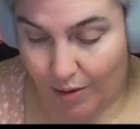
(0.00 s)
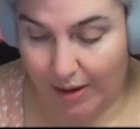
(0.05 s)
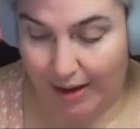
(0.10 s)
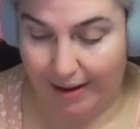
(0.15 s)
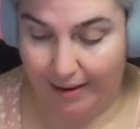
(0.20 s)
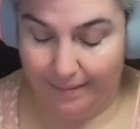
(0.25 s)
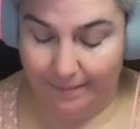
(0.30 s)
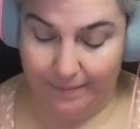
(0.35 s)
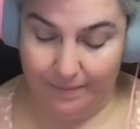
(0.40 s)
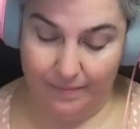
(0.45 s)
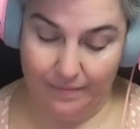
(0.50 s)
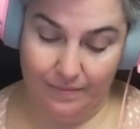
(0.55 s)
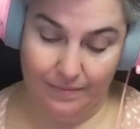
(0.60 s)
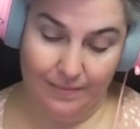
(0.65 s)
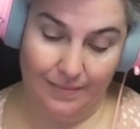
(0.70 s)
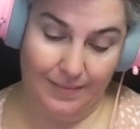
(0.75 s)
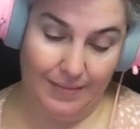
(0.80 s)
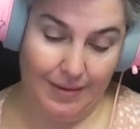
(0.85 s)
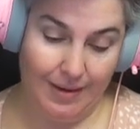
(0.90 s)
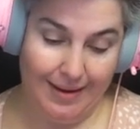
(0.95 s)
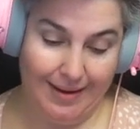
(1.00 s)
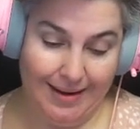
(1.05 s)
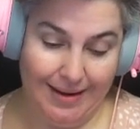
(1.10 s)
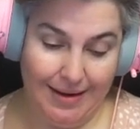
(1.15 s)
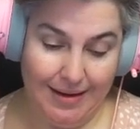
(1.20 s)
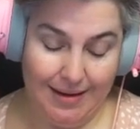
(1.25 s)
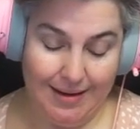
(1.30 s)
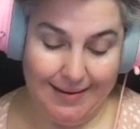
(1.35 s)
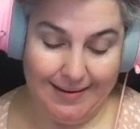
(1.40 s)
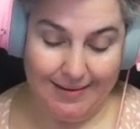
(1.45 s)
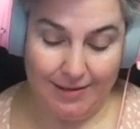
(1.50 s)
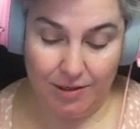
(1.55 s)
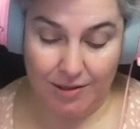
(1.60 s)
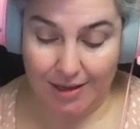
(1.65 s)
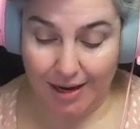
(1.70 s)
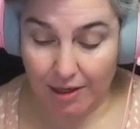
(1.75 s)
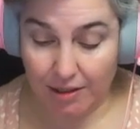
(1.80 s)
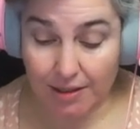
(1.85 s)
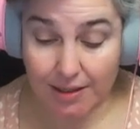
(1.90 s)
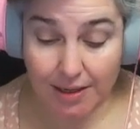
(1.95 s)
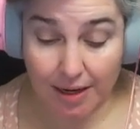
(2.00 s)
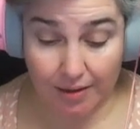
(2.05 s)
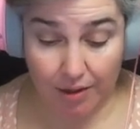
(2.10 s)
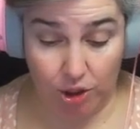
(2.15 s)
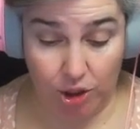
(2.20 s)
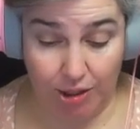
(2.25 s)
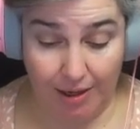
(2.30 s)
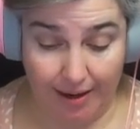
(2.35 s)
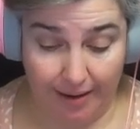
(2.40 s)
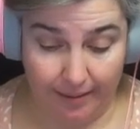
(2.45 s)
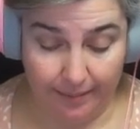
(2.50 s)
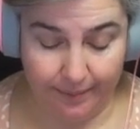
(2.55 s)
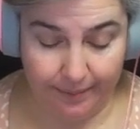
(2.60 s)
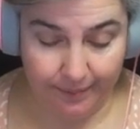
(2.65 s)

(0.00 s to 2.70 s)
Okay. So there's another shape.